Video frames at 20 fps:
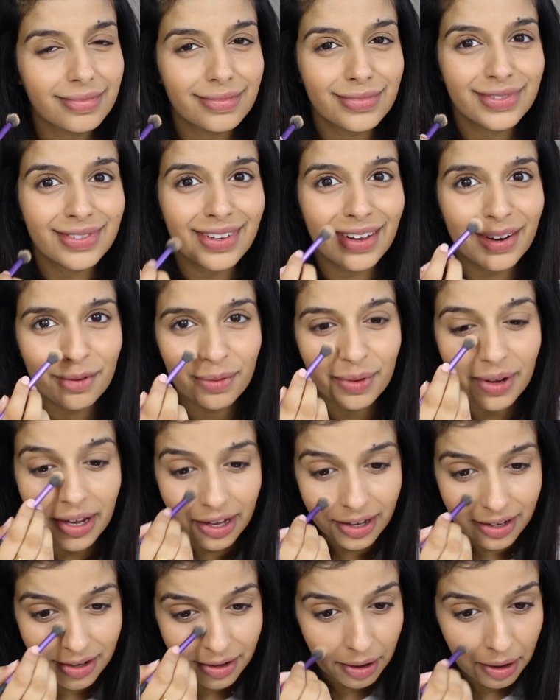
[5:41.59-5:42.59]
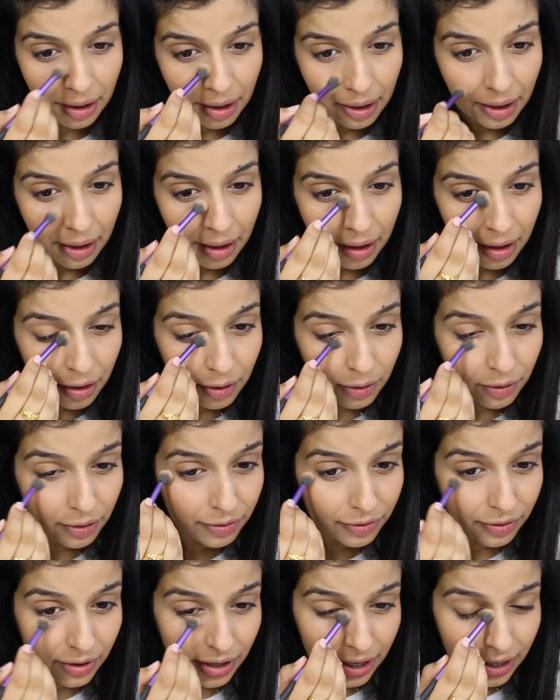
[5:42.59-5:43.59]
Is that a word or a
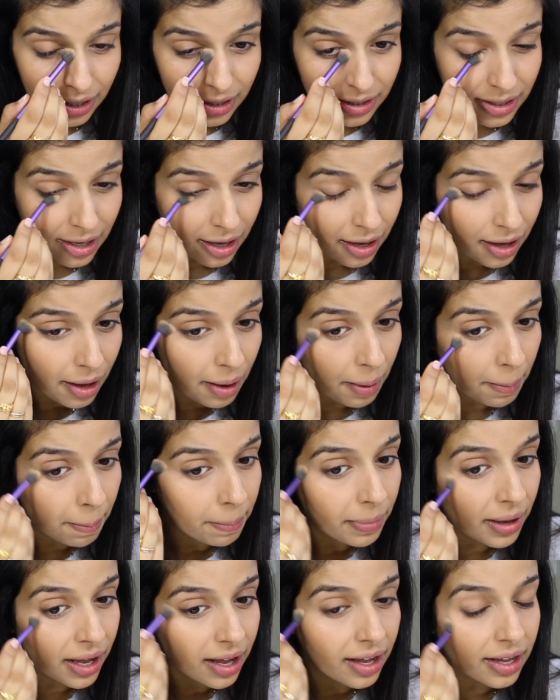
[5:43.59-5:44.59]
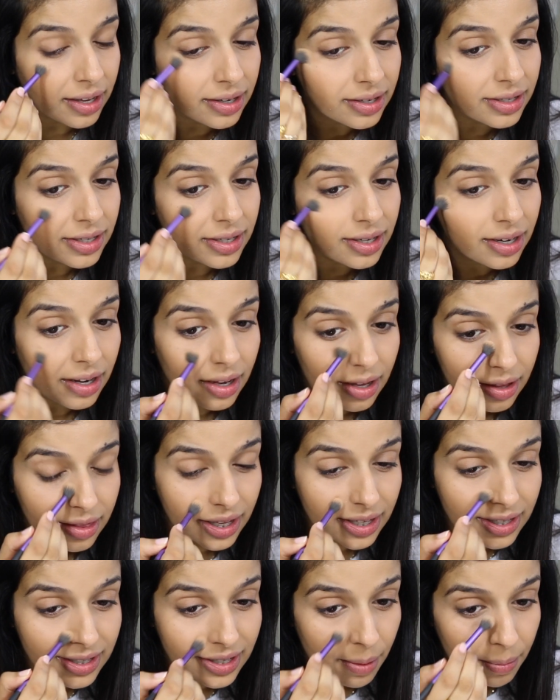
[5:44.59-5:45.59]
phrase? But
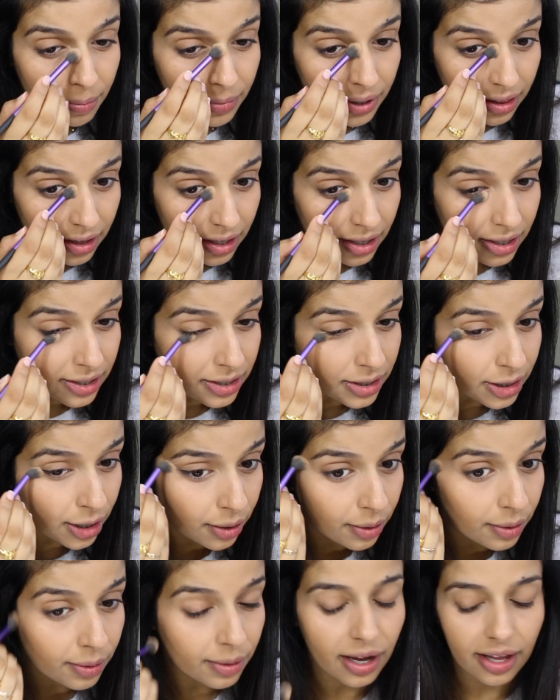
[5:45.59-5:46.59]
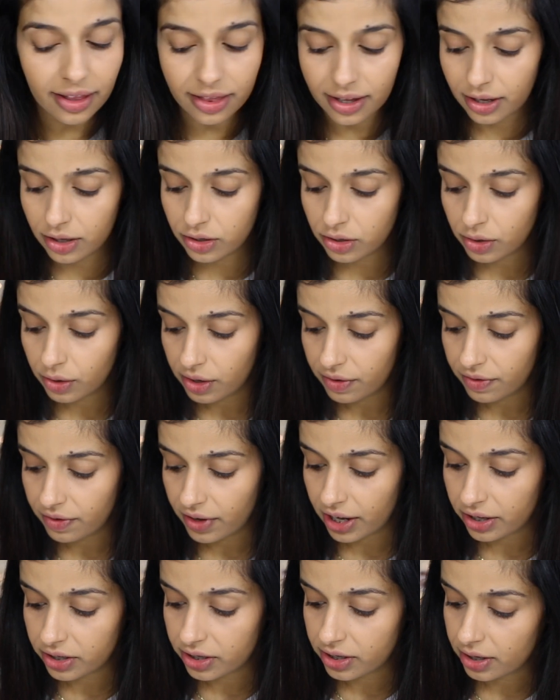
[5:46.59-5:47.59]
they sent me this, so I think it's only
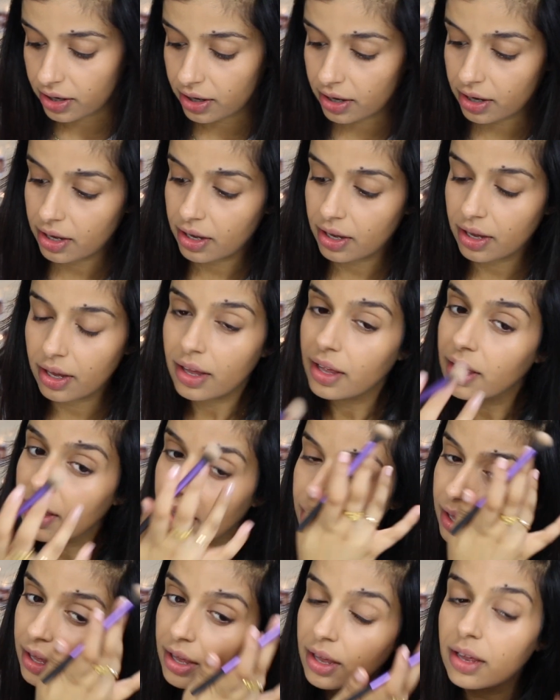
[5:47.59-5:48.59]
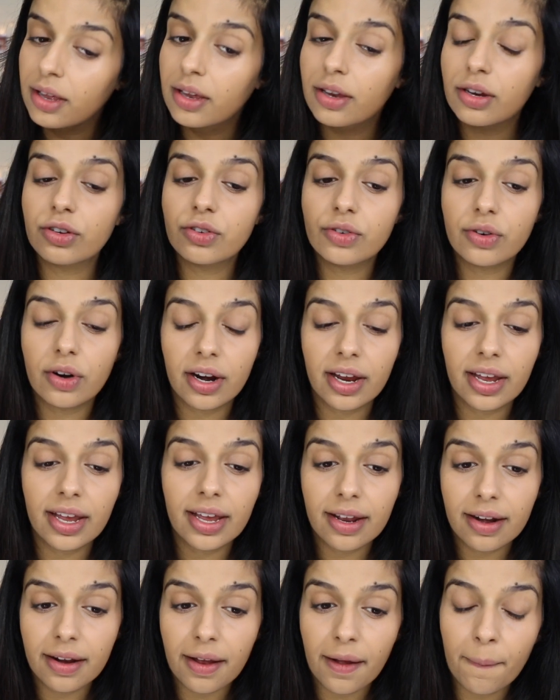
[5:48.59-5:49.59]
fair to try
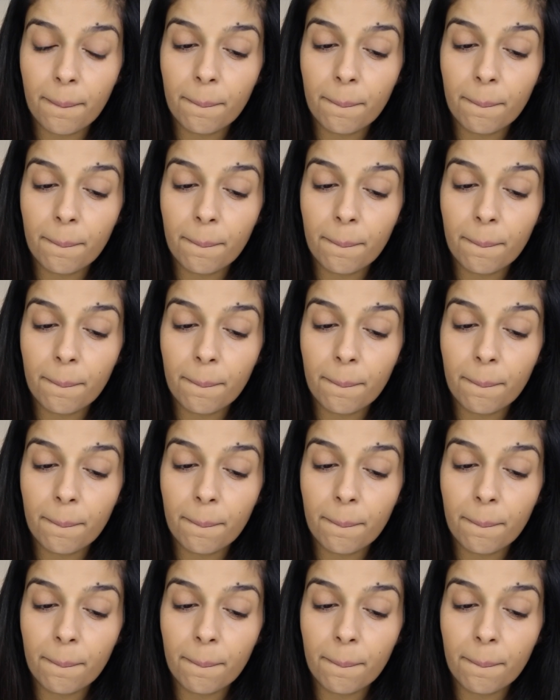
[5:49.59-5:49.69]
it.